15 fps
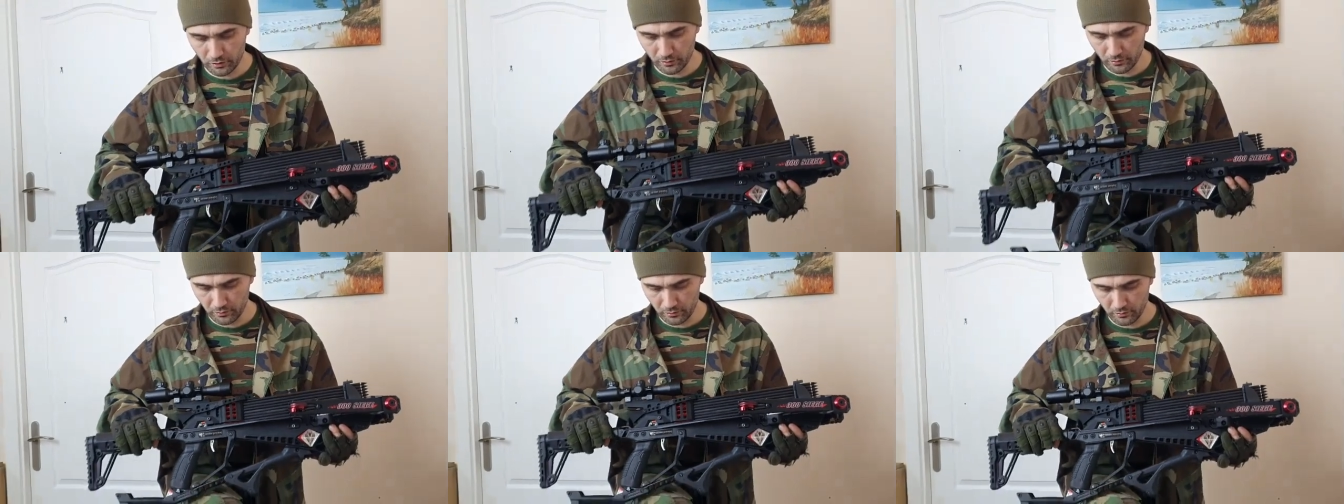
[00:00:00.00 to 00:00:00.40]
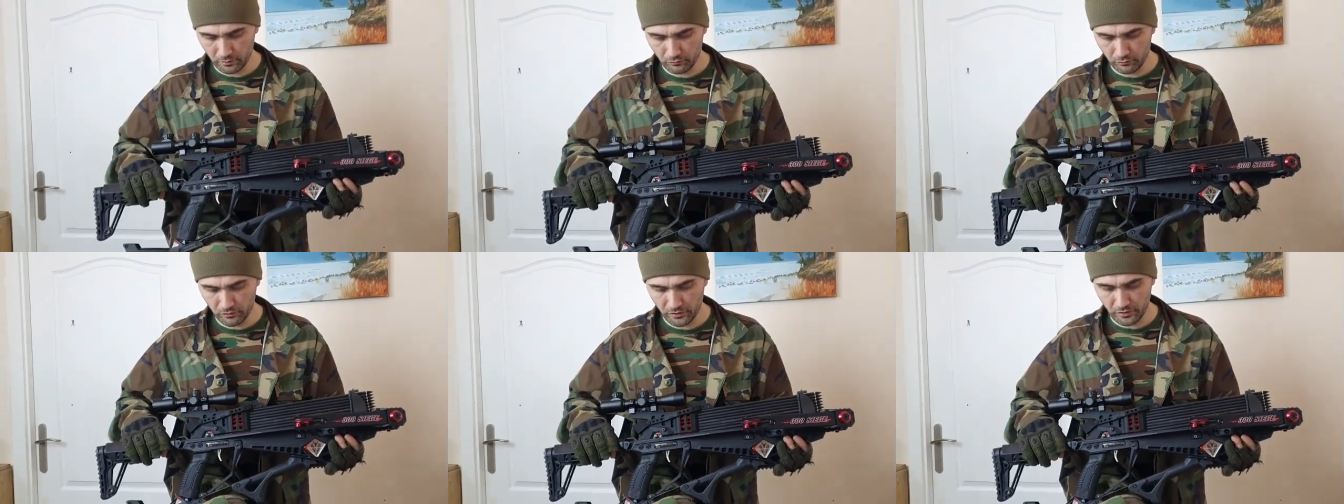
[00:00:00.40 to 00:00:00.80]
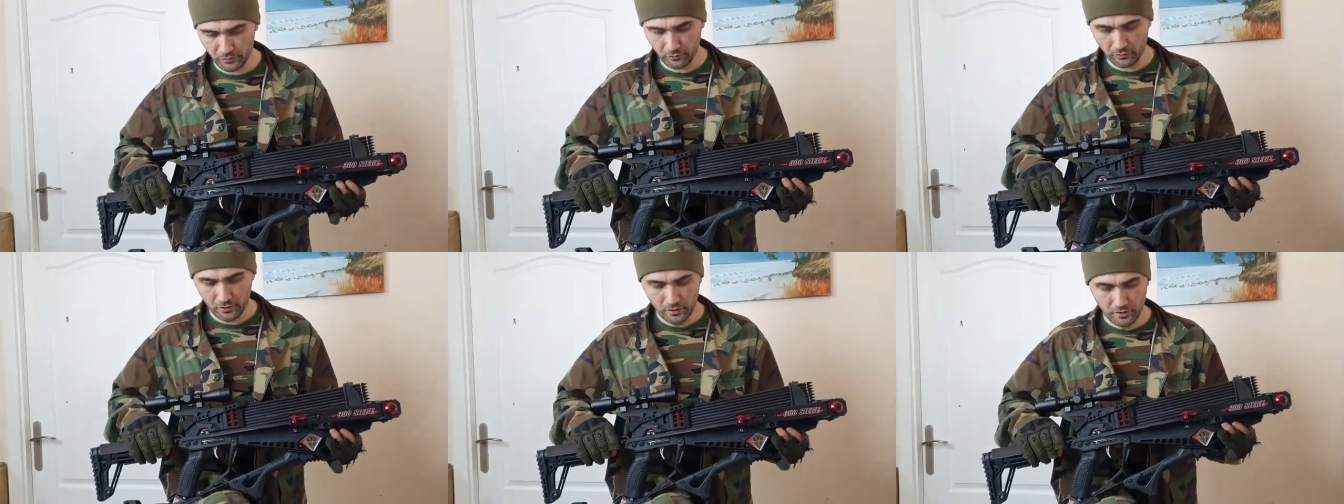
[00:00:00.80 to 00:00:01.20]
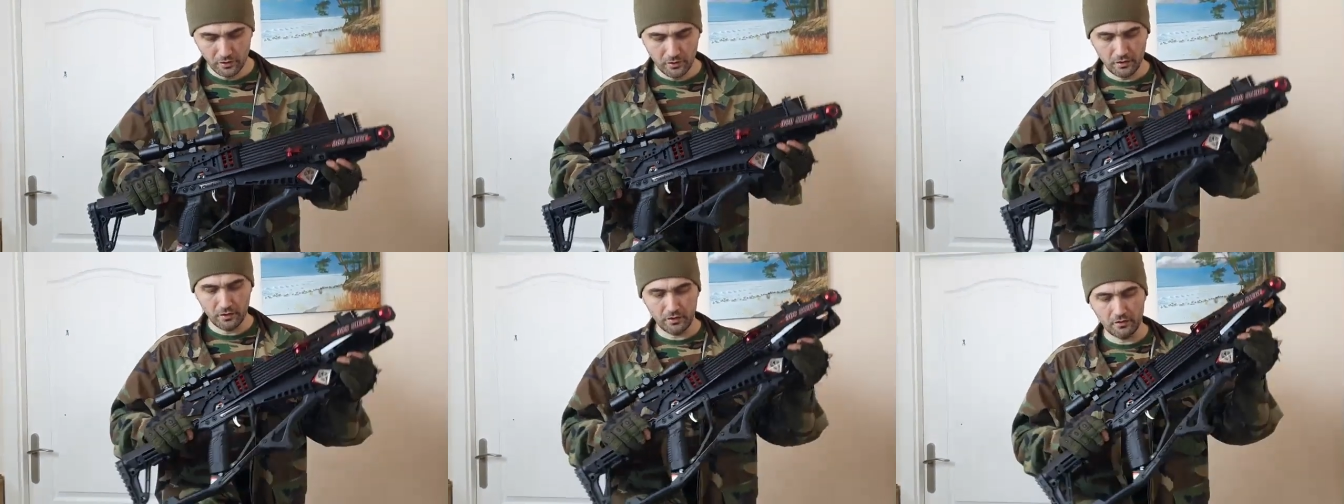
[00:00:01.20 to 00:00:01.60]
to tell you
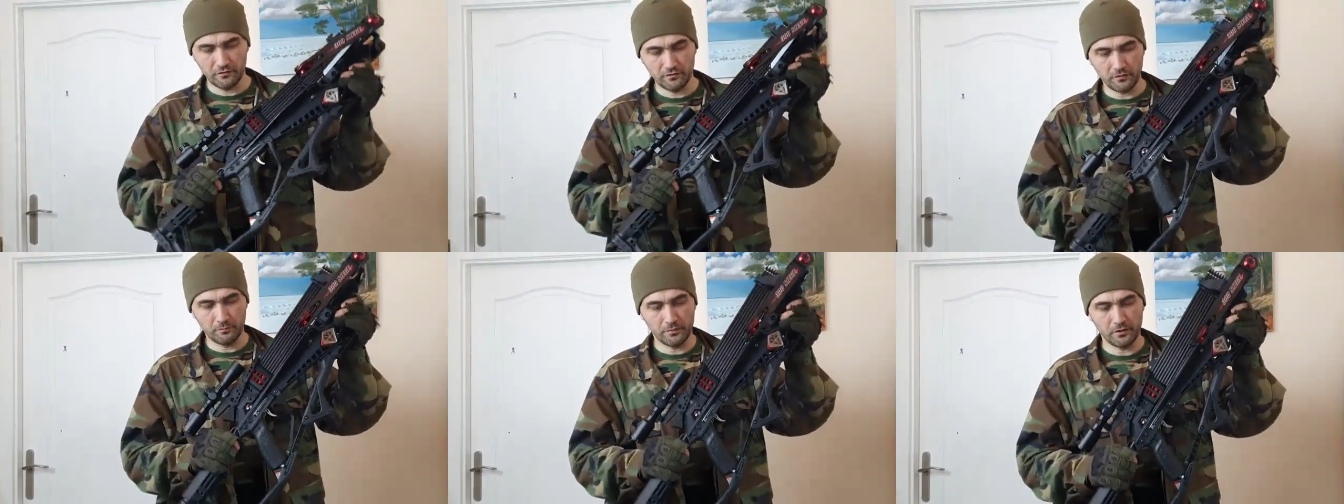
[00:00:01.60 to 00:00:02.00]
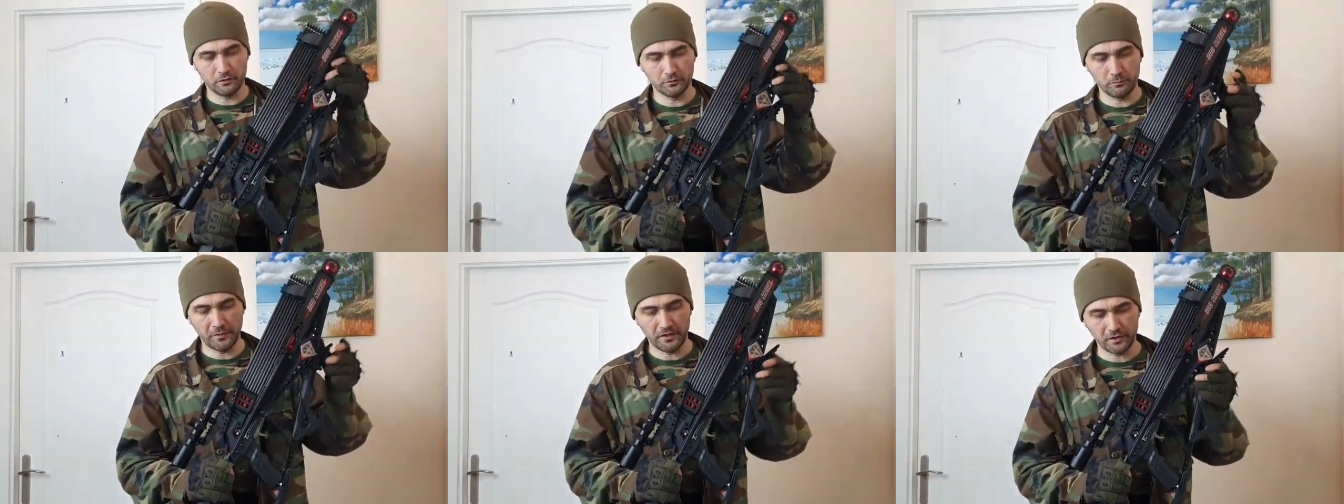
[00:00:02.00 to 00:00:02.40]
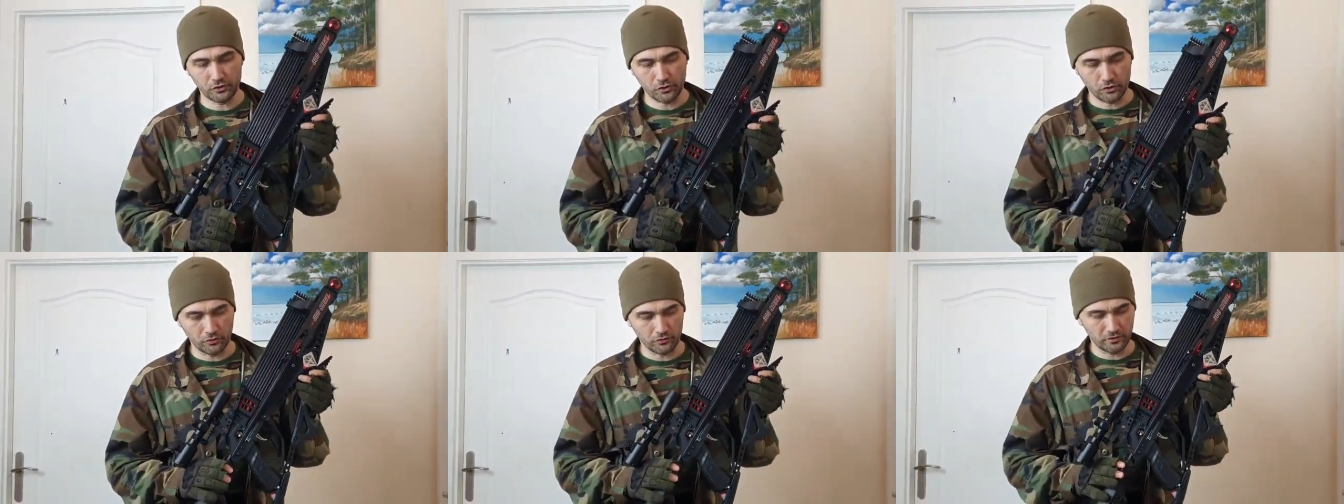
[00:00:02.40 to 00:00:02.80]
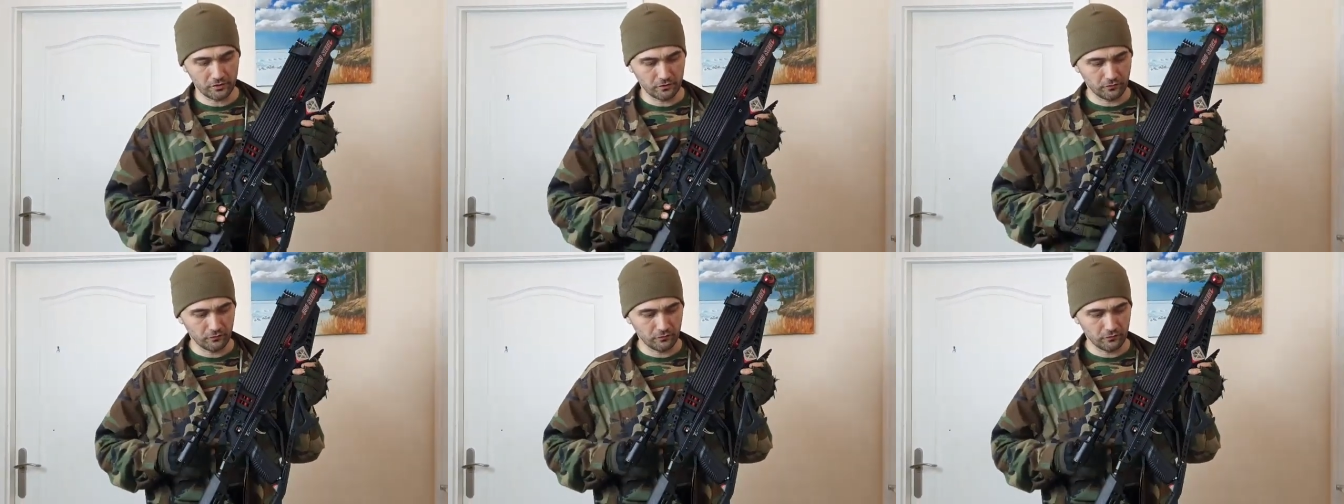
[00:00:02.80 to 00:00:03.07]
is about package content.